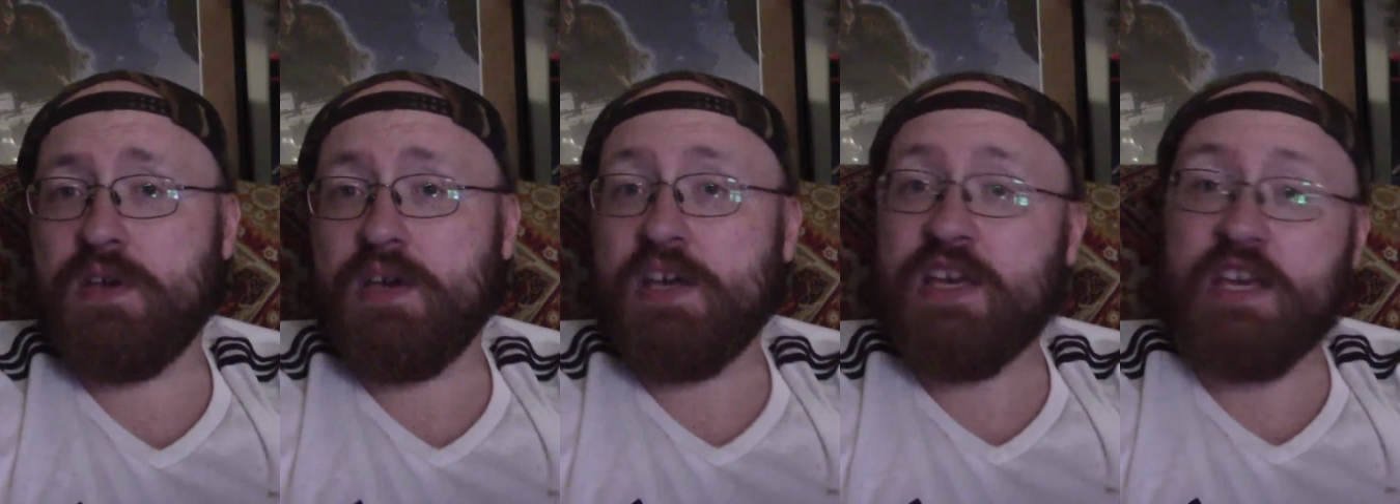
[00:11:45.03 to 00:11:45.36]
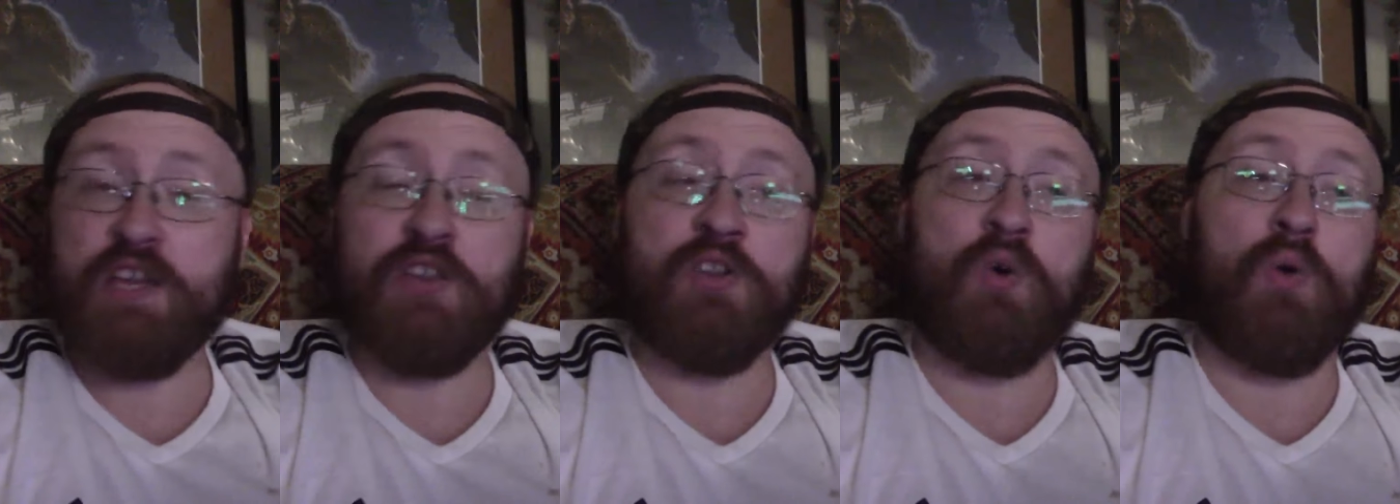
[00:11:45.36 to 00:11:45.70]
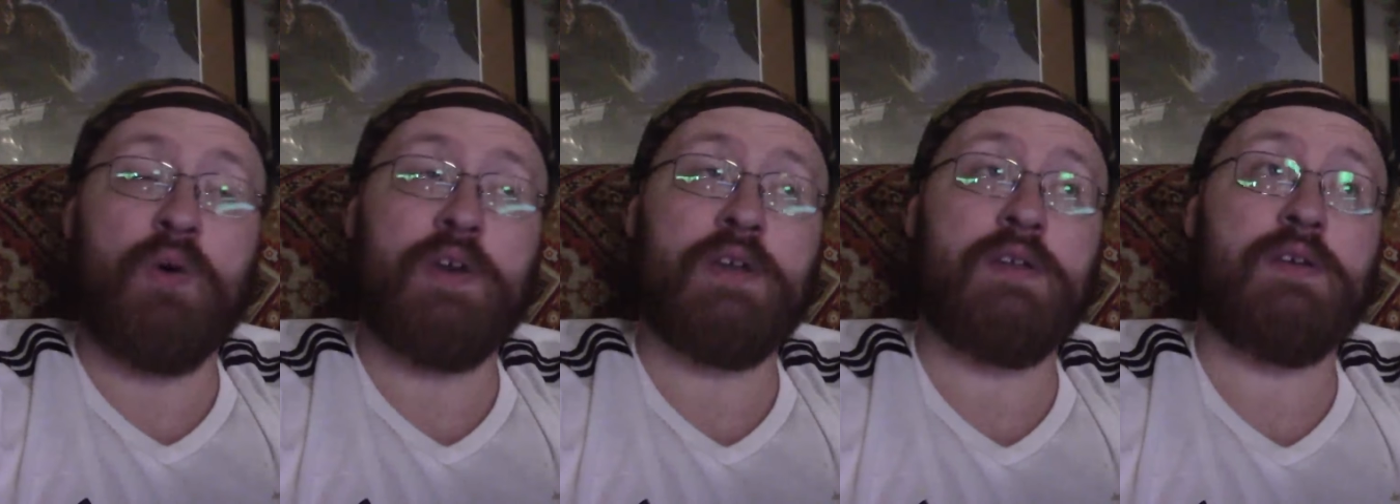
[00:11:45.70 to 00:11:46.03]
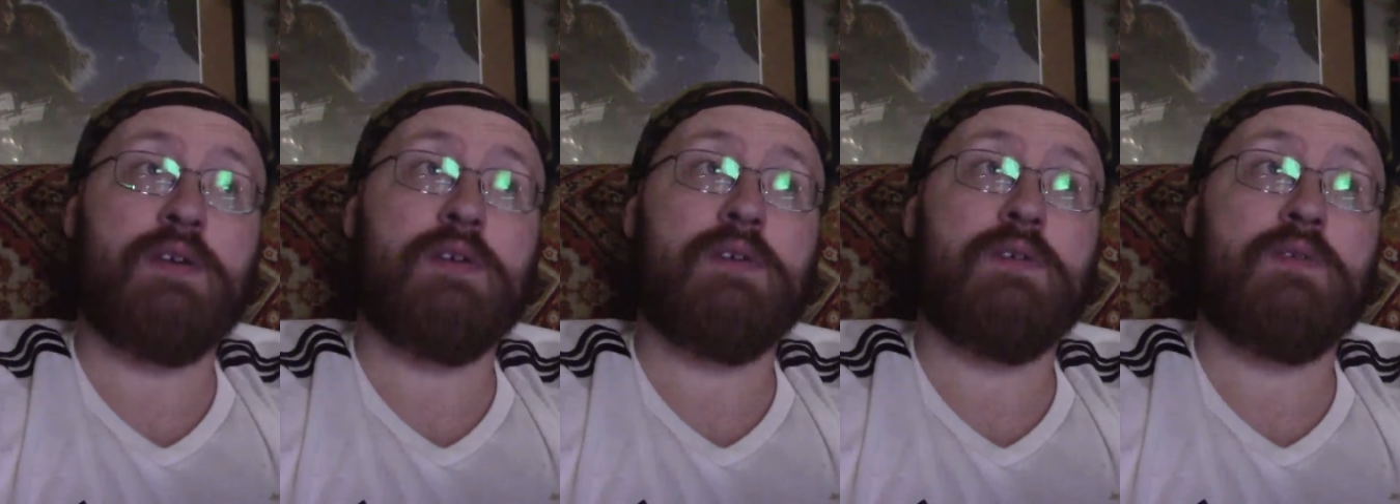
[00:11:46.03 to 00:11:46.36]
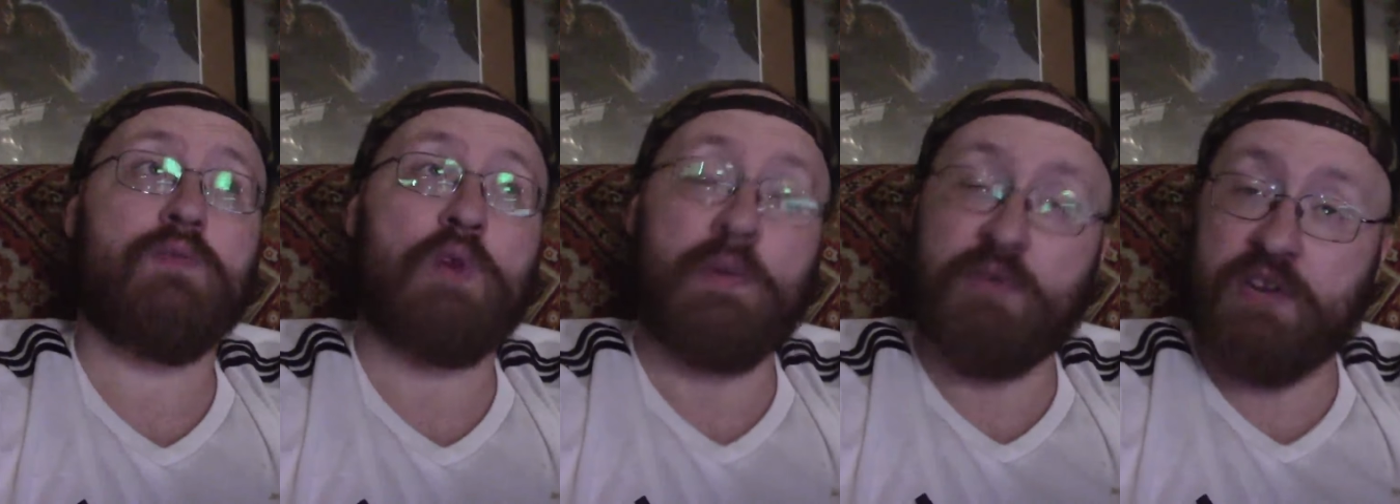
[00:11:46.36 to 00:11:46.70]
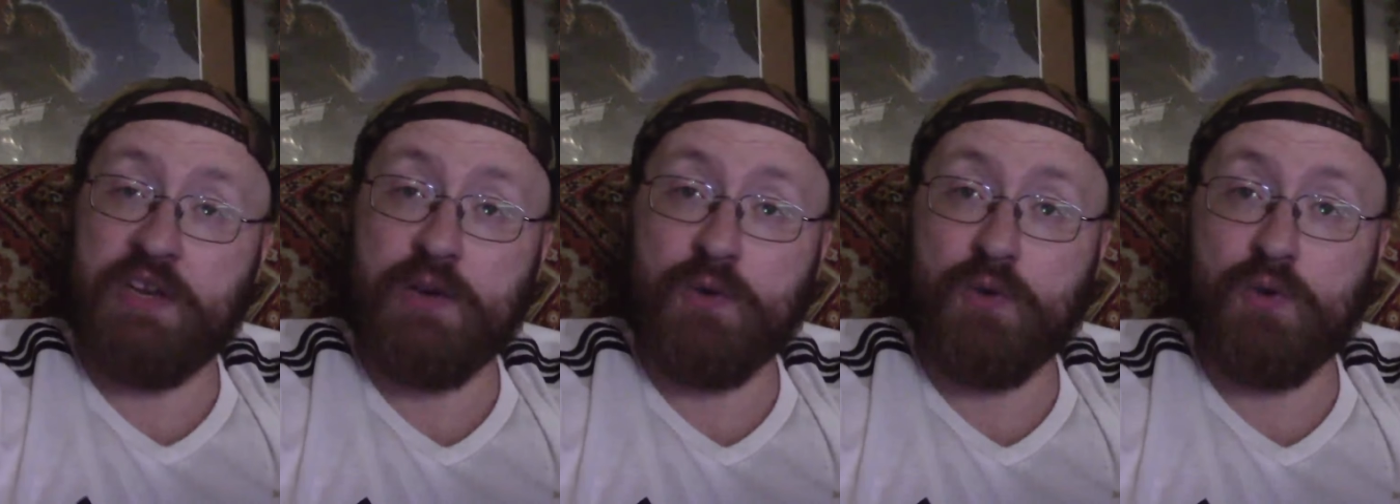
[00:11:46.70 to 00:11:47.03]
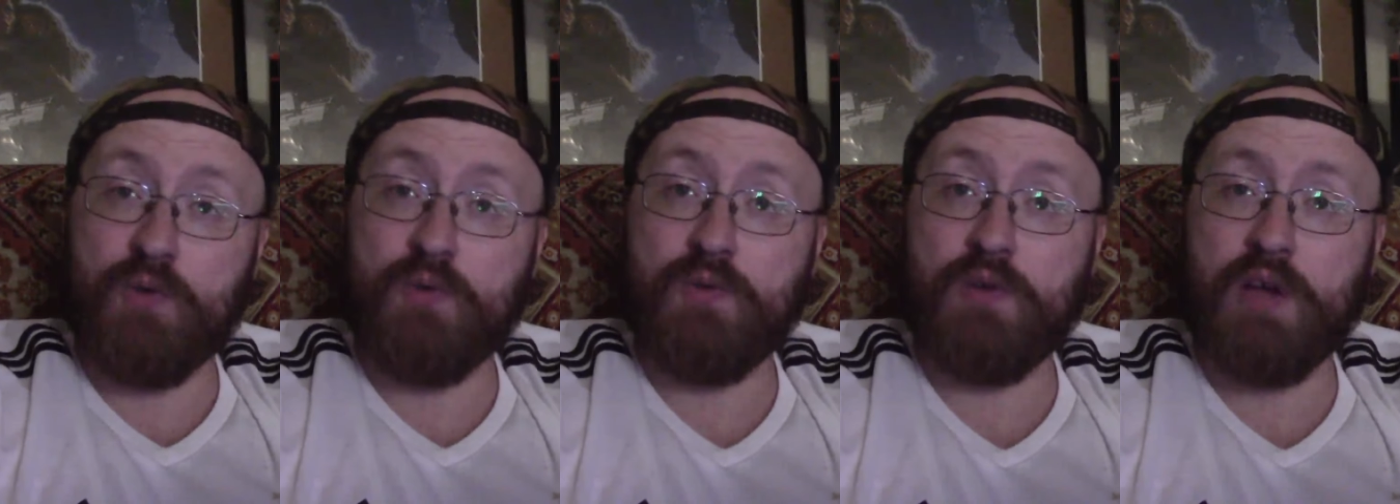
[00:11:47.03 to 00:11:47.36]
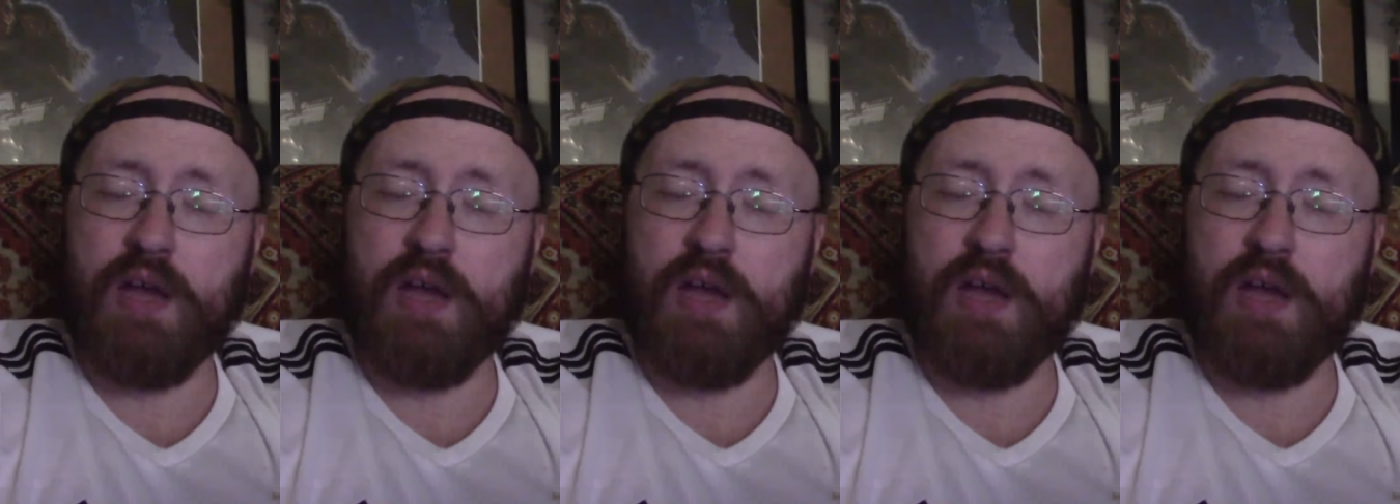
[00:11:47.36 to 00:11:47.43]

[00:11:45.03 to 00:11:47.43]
He annoyed Robert De Niro,